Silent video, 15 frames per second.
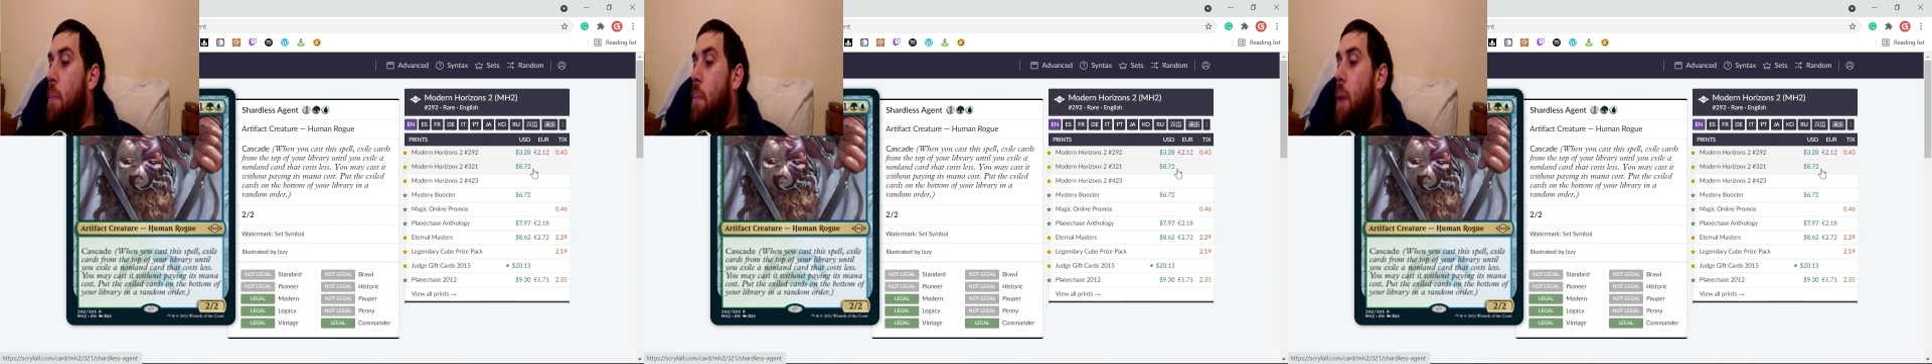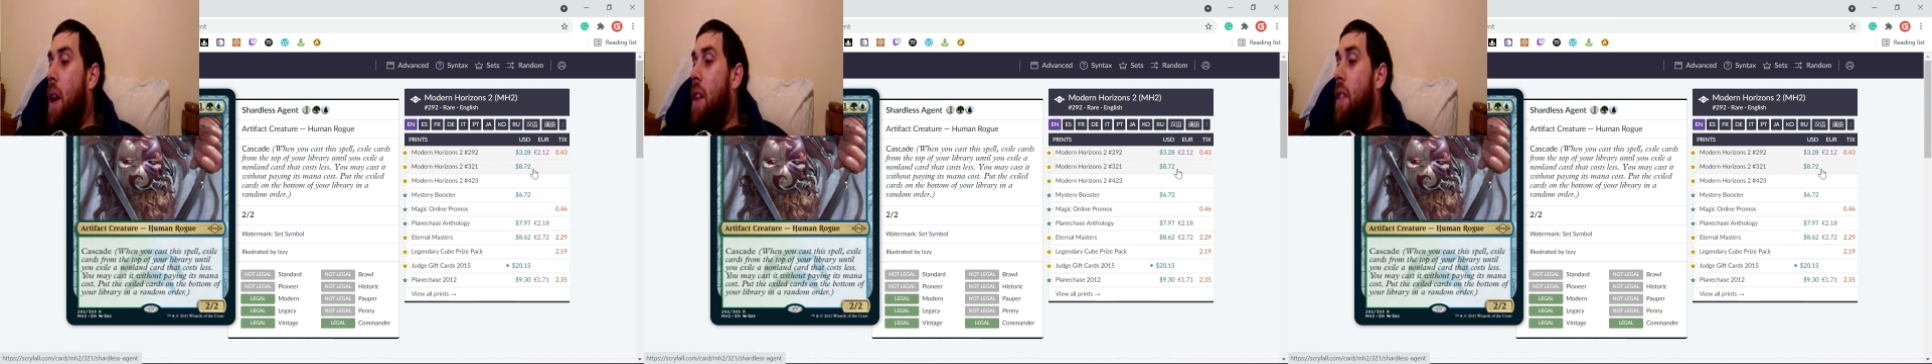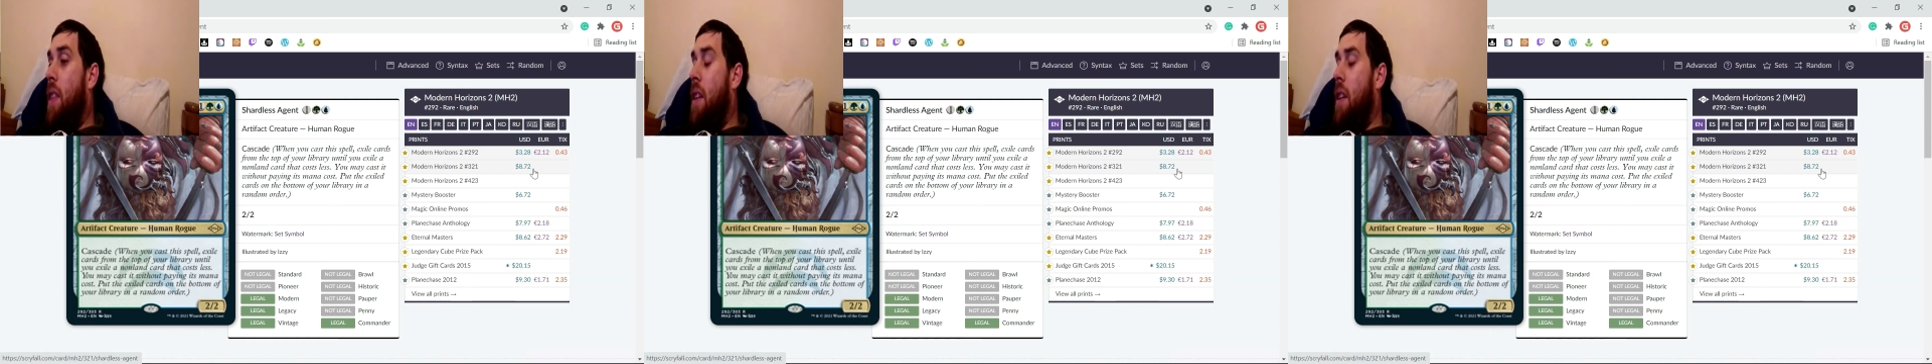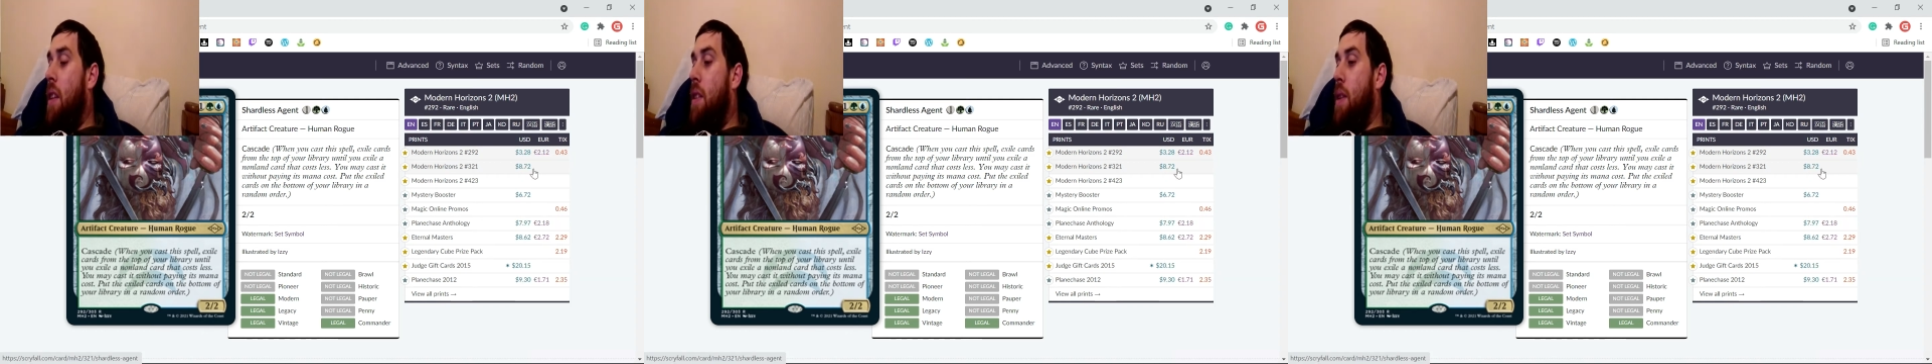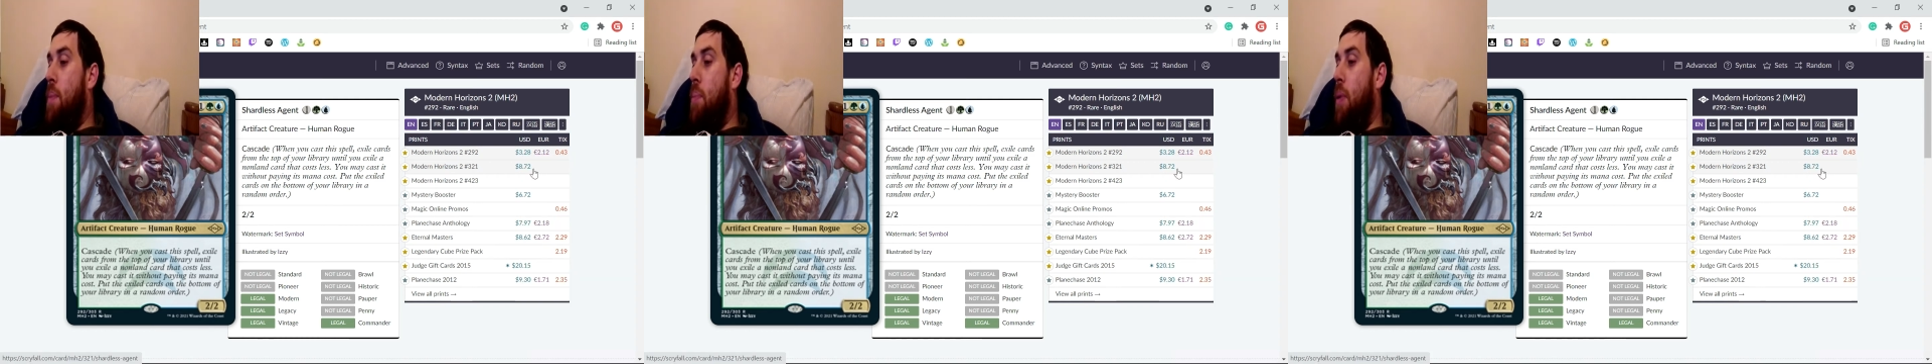But I think
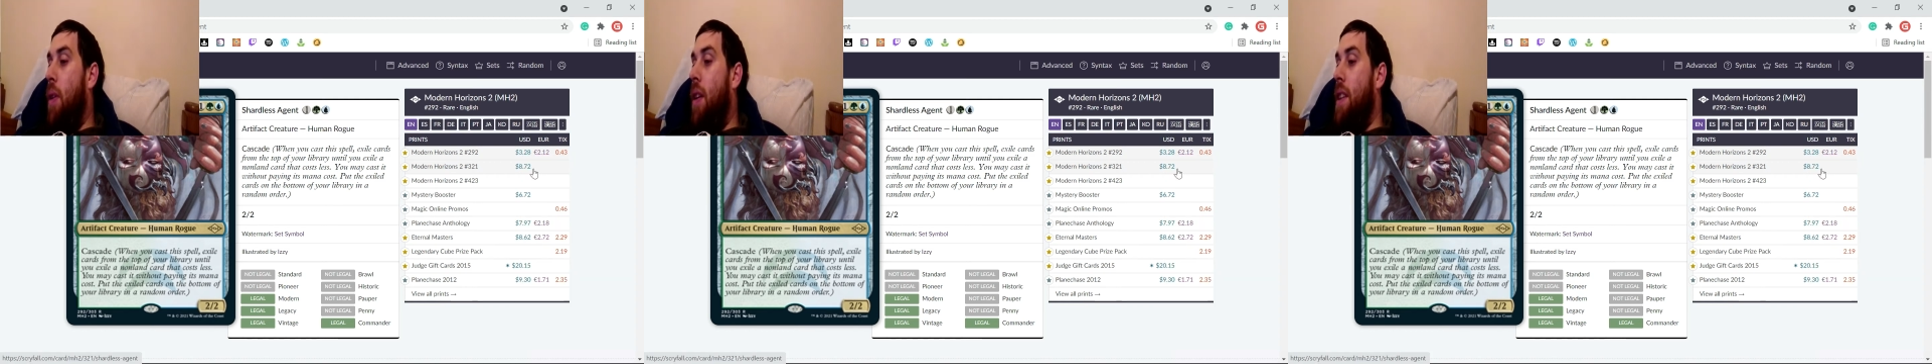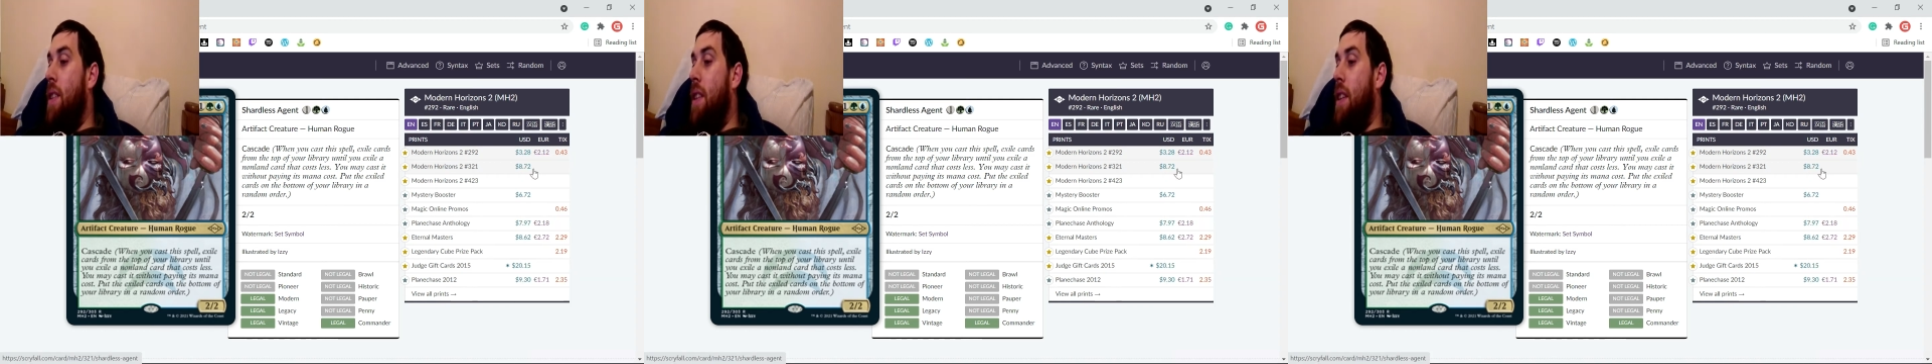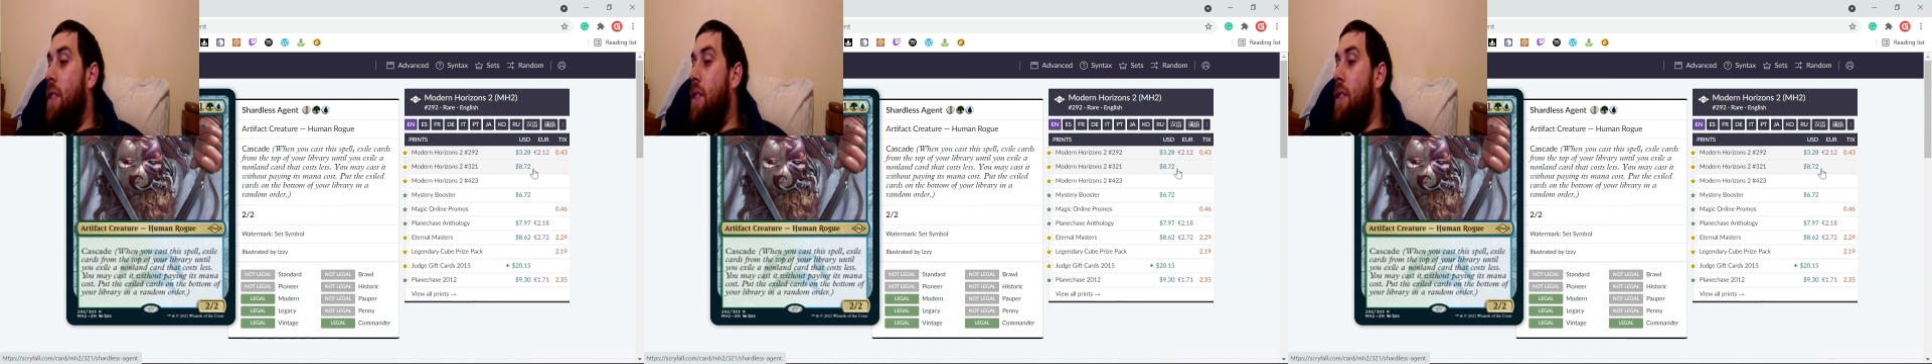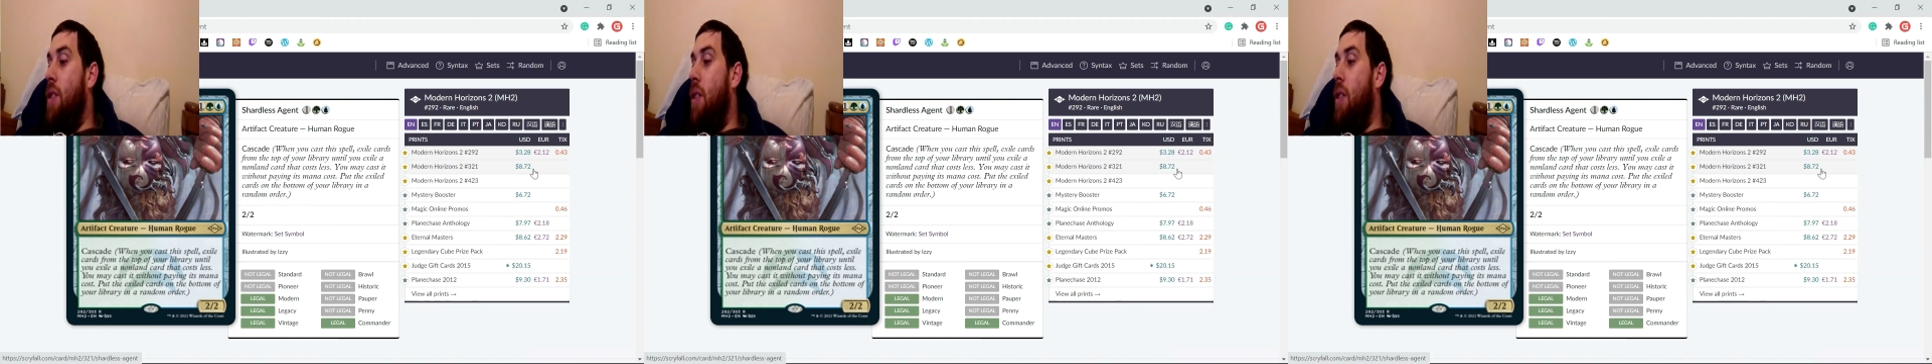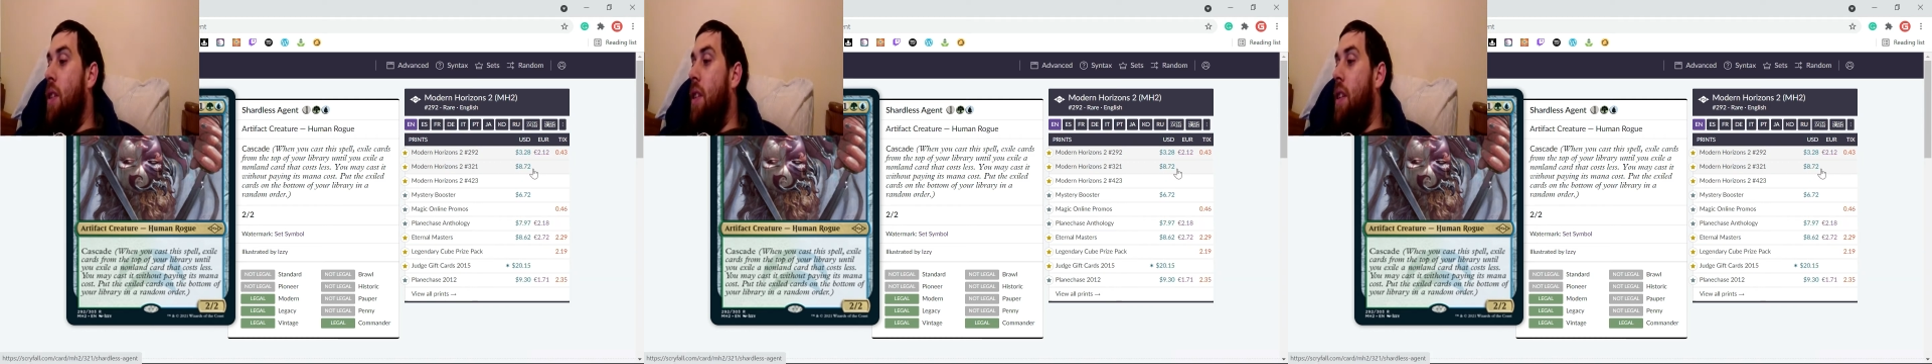its price is
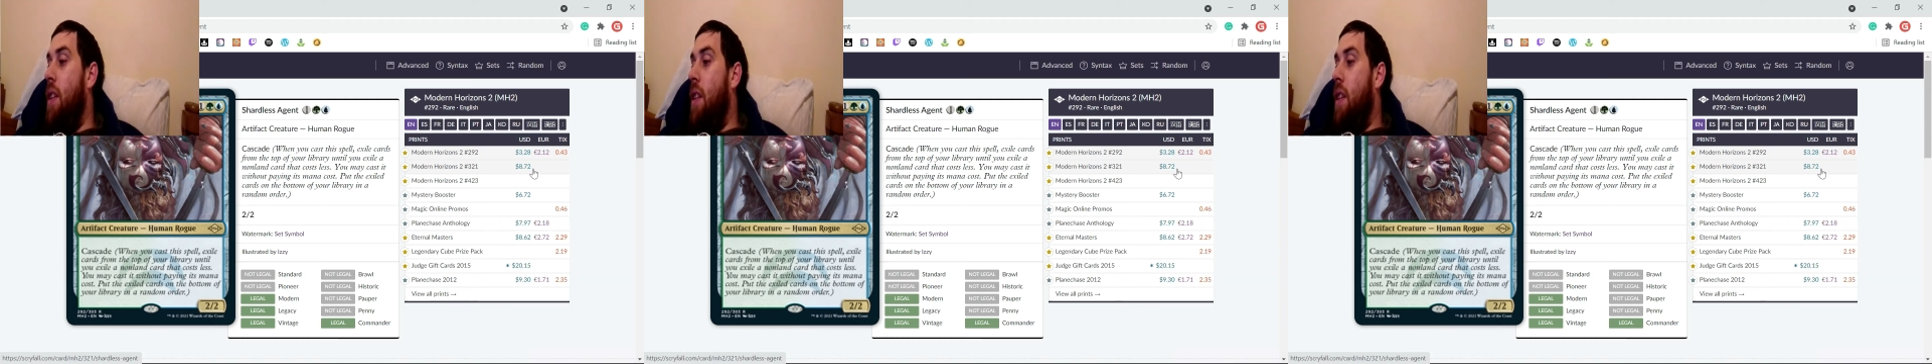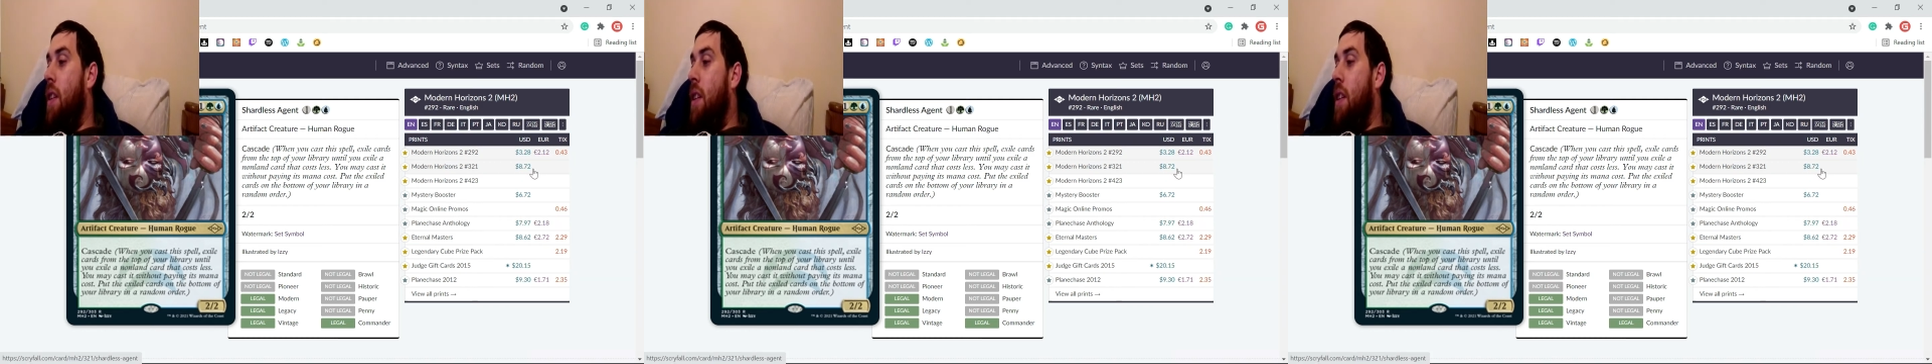going